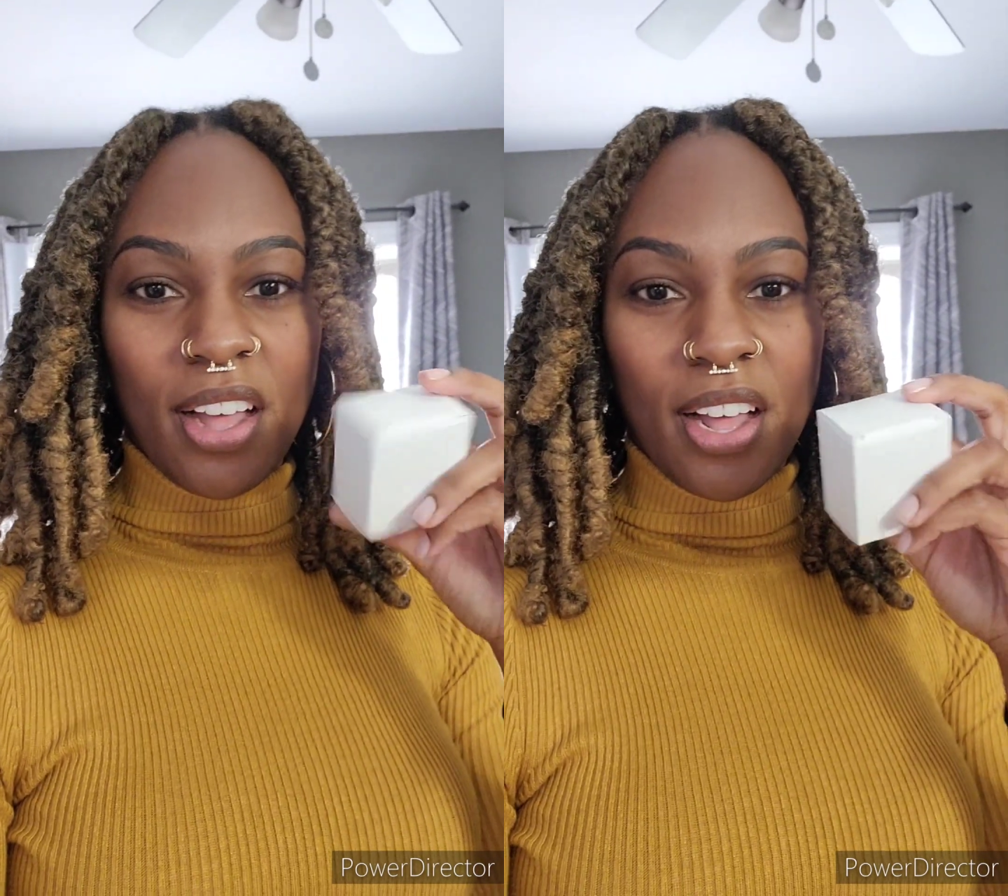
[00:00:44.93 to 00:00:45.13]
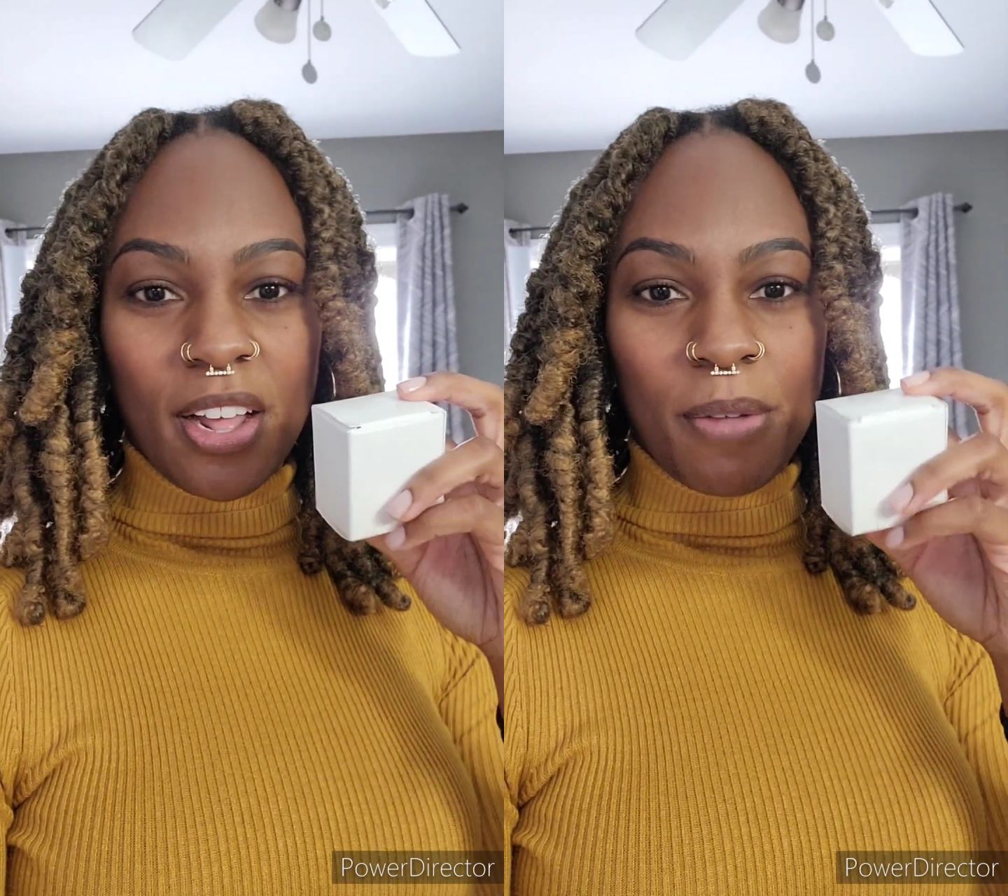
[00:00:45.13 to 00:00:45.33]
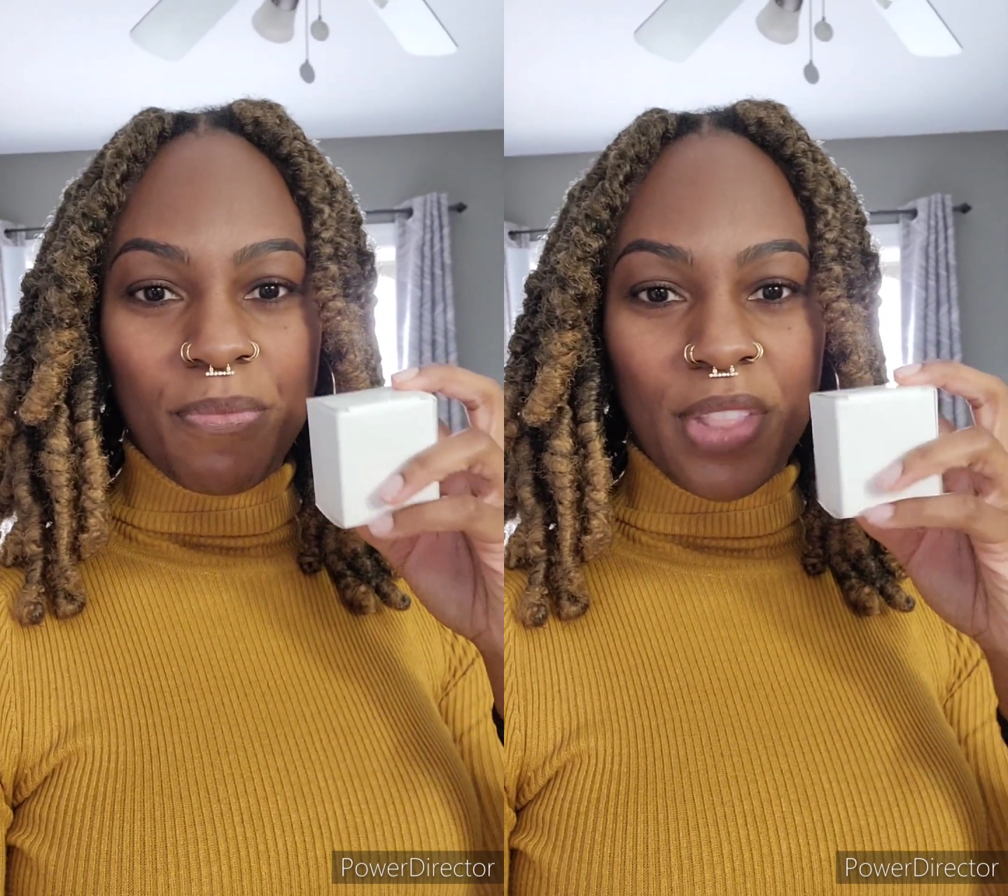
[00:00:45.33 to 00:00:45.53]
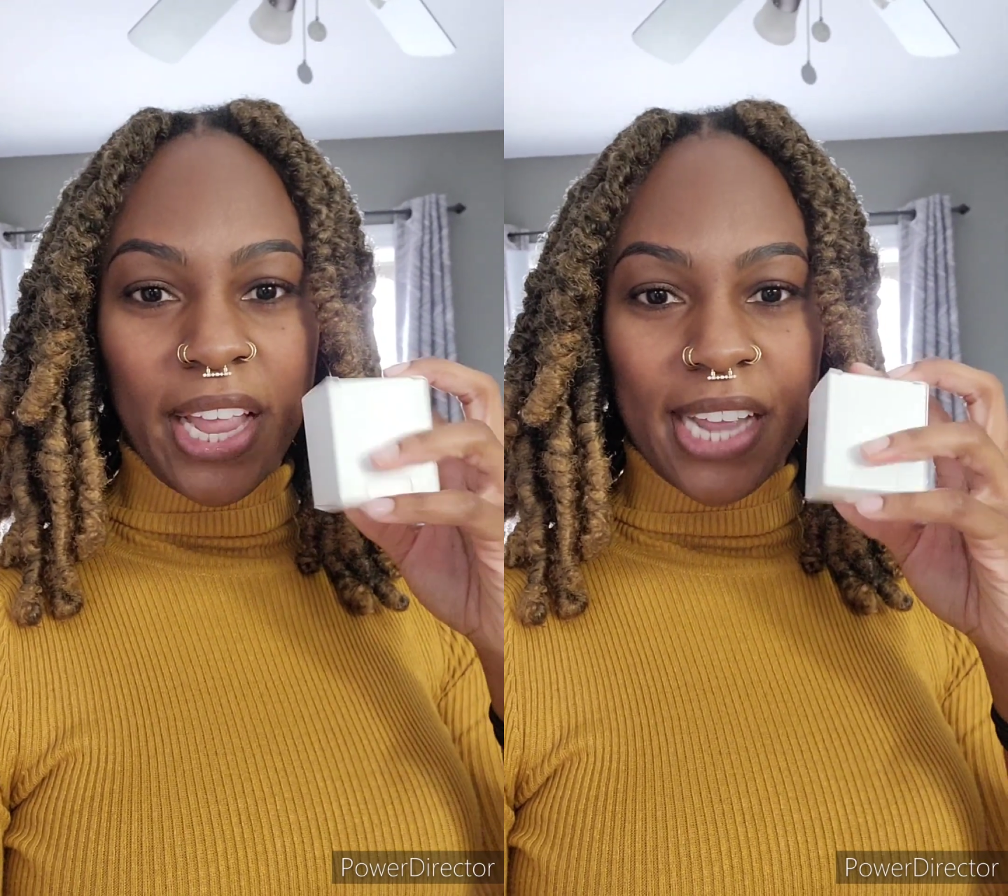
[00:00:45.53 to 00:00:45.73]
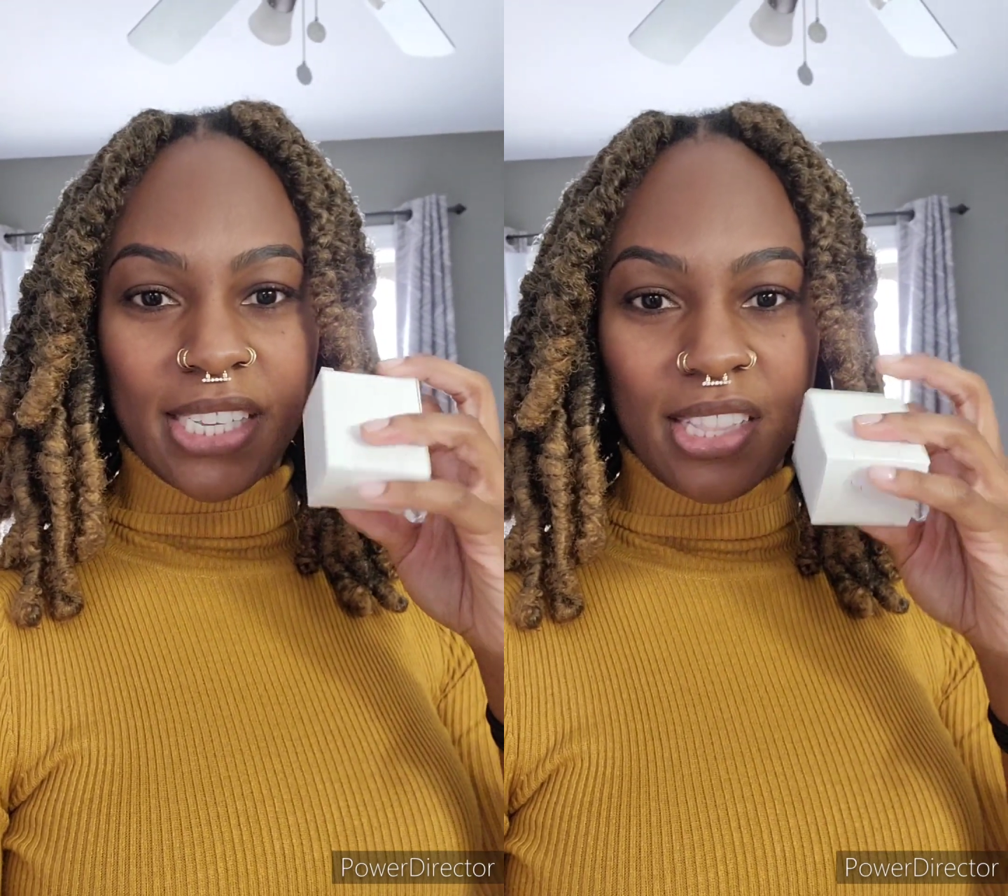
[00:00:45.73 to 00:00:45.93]

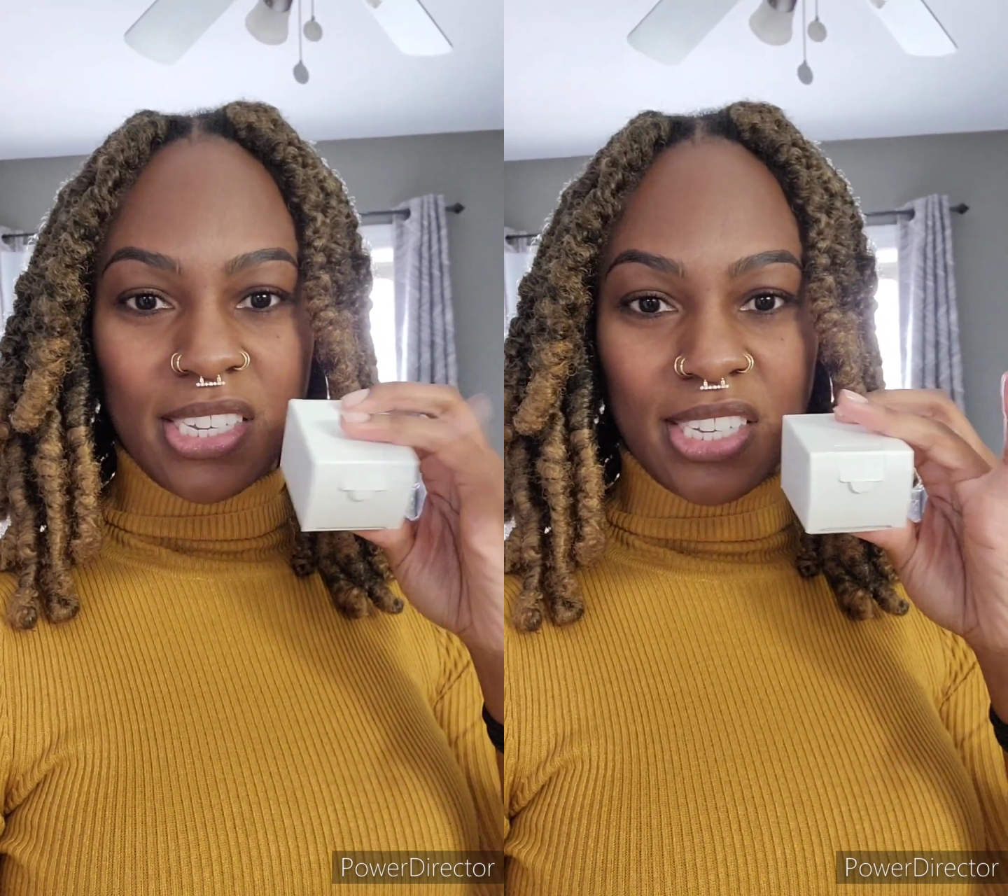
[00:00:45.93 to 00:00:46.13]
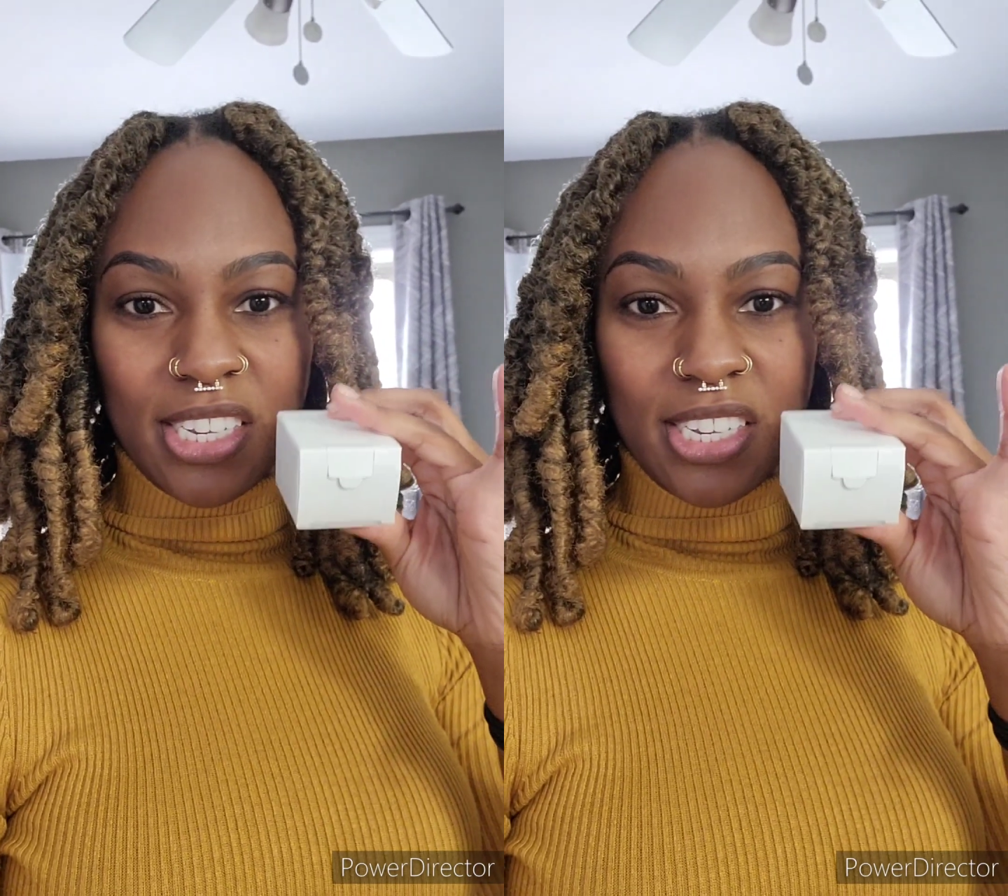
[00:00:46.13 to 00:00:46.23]
Like I said, this